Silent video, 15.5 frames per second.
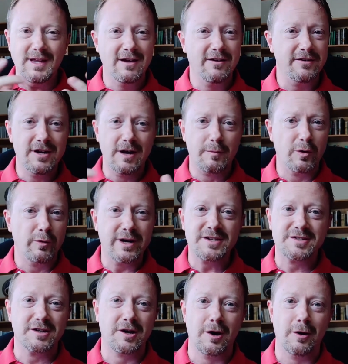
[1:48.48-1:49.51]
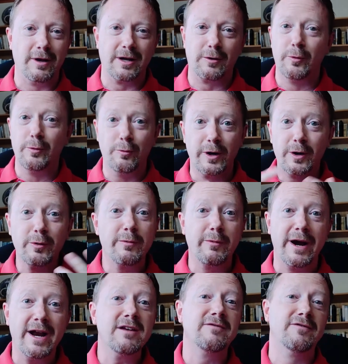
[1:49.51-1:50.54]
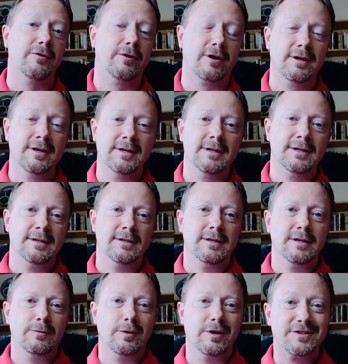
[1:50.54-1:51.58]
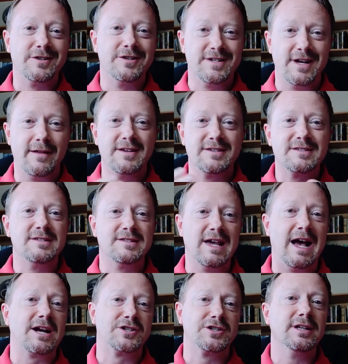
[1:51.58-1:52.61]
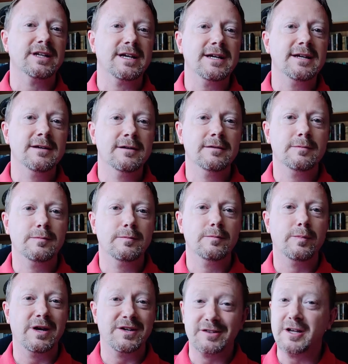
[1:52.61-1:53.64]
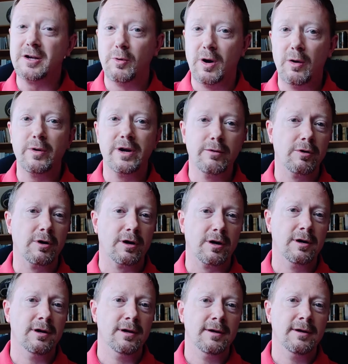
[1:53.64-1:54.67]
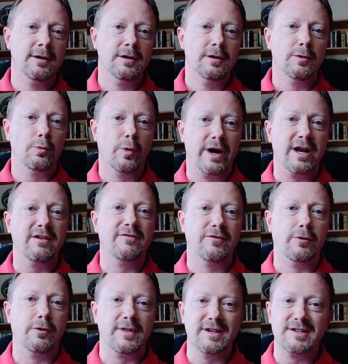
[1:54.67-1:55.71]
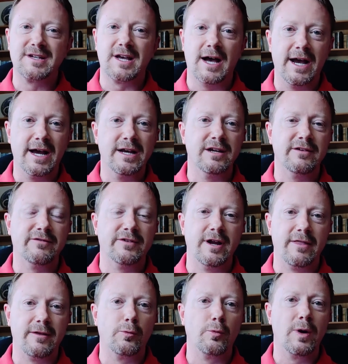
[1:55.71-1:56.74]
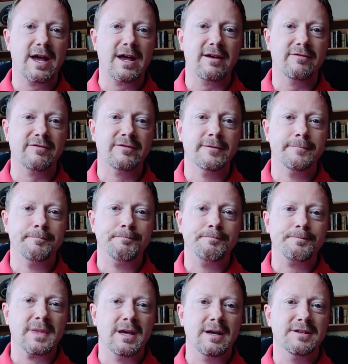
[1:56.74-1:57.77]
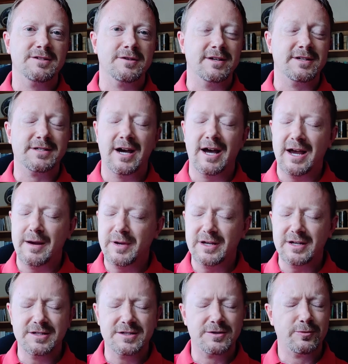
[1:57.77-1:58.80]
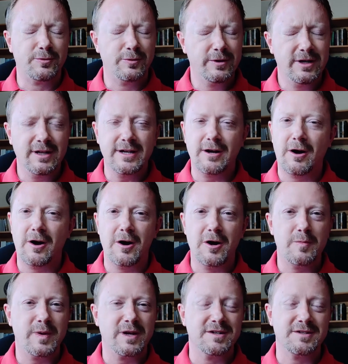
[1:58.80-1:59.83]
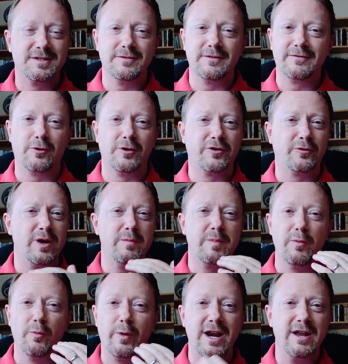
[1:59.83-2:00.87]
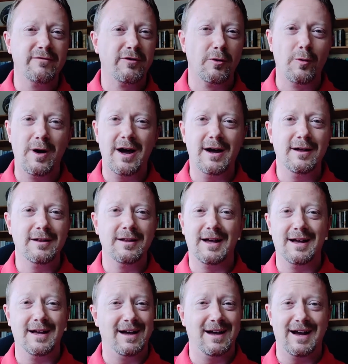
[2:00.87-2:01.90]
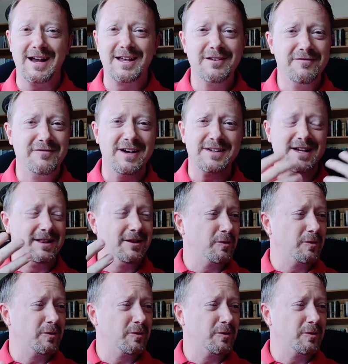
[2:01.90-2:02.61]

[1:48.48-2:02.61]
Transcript: a number of weeks ago, like, well, what are we waiting for? Well, it turns out this is actually basically what we were waiting for, this kind of another wave. And so the timing is really hard because, of course, we had been waiting for a while. I confess, I